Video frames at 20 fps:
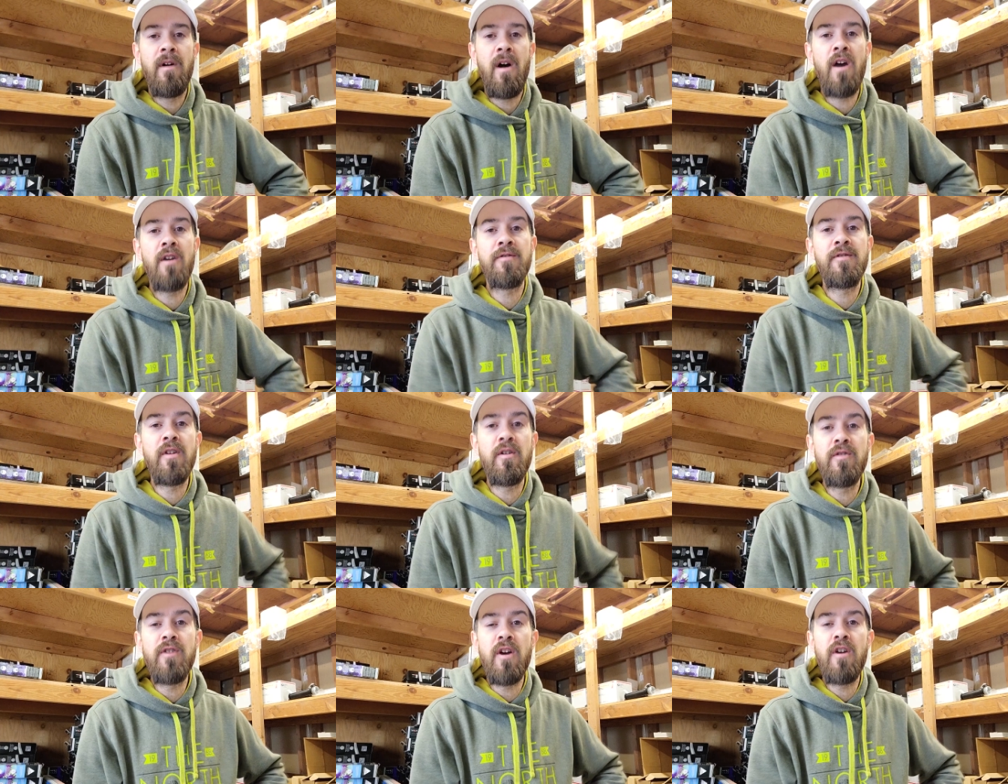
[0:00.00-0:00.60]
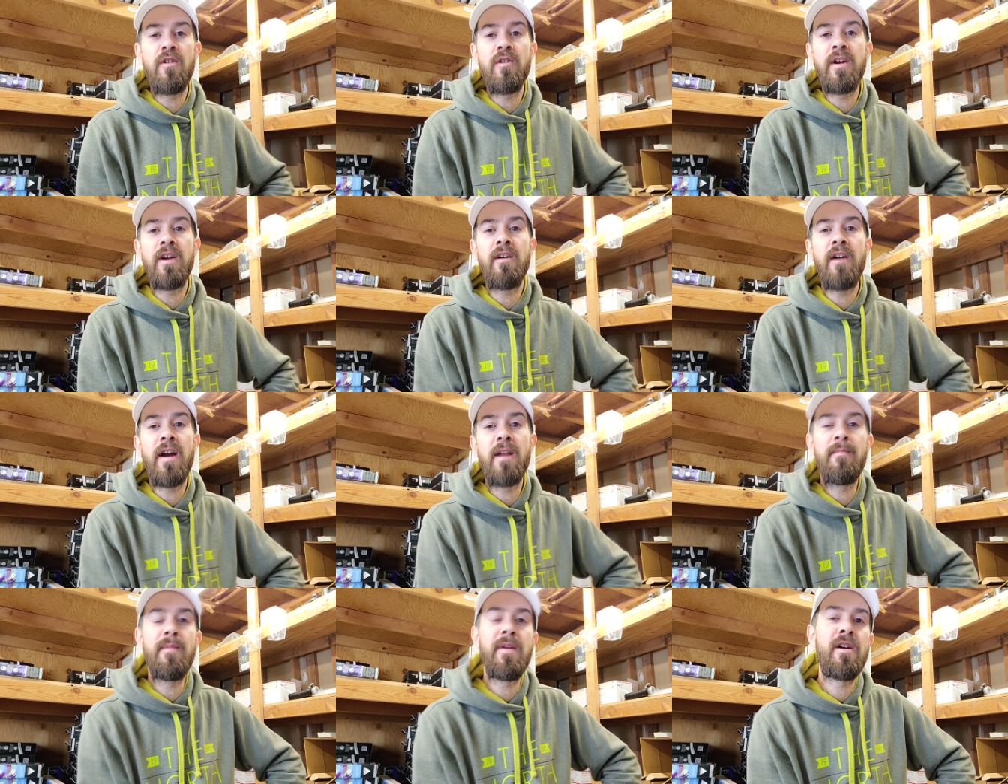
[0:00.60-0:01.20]
Also, know here
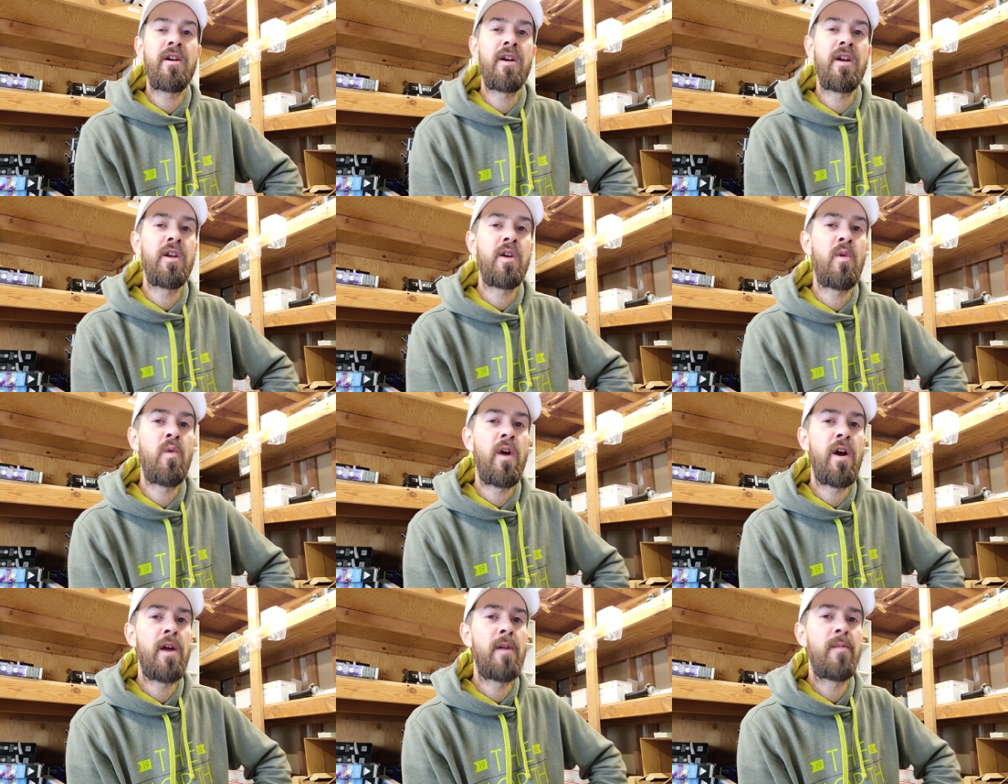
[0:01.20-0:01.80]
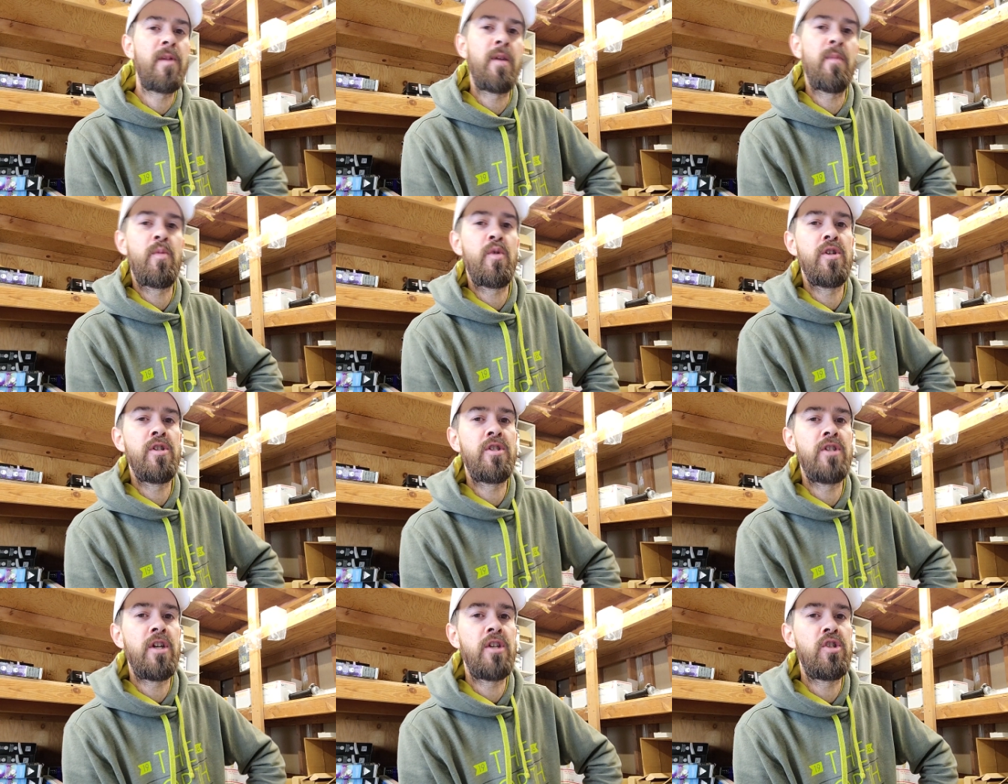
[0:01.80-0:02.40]
at American Aquarium, we
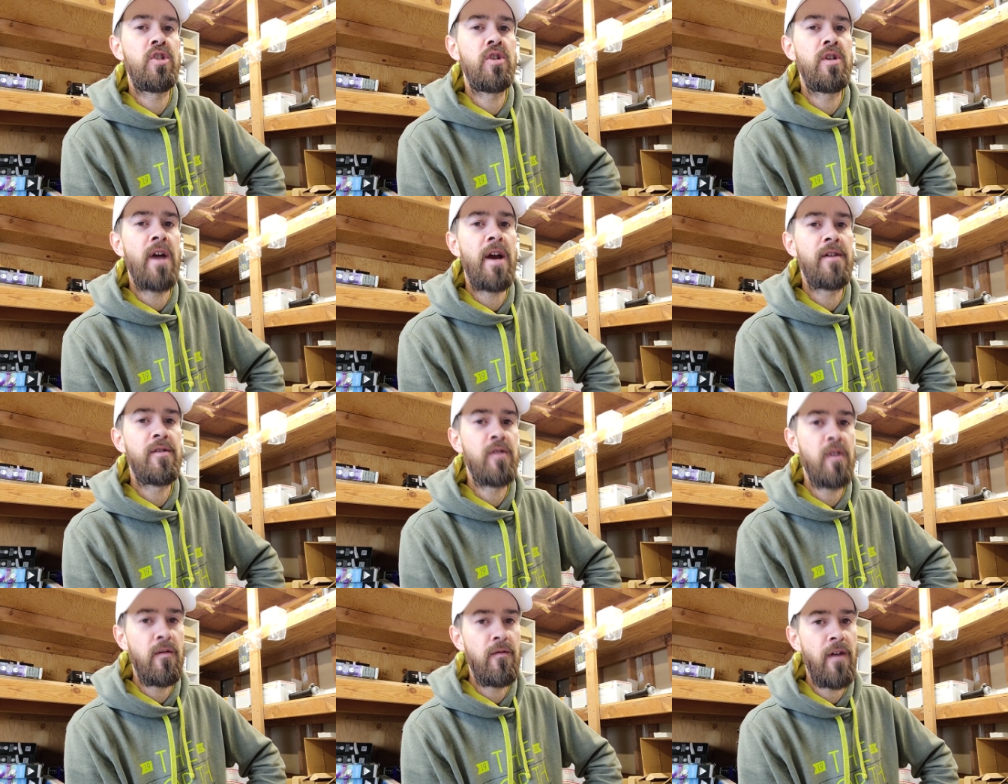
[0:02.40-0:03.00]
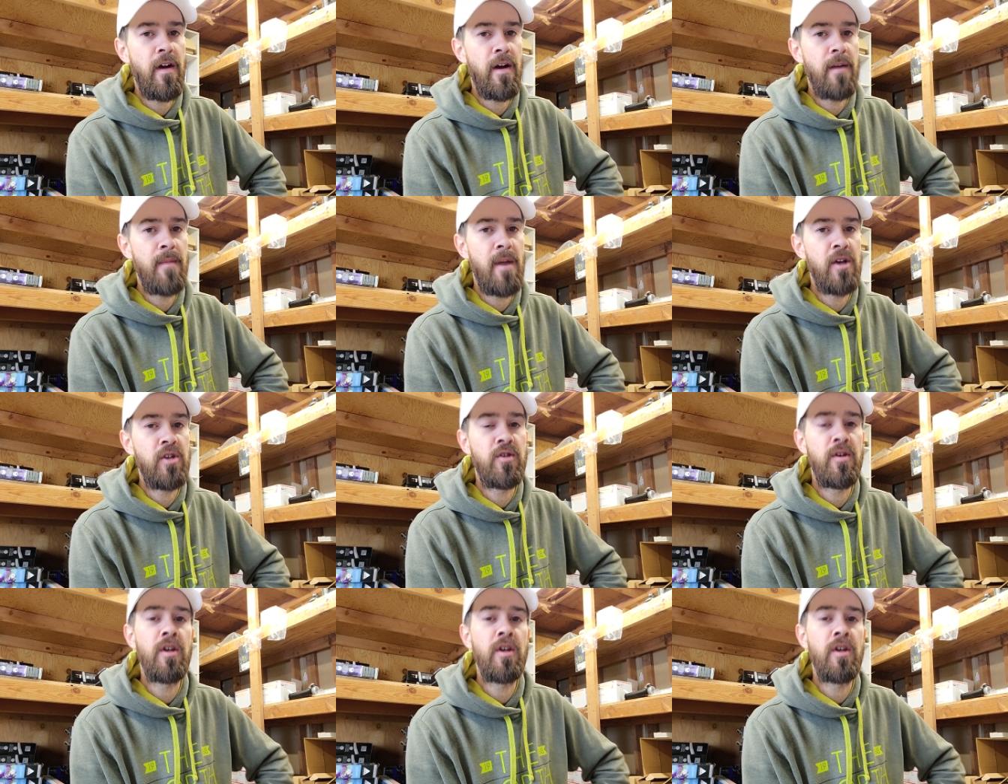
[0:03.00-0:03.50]
appreciate you guys so very much.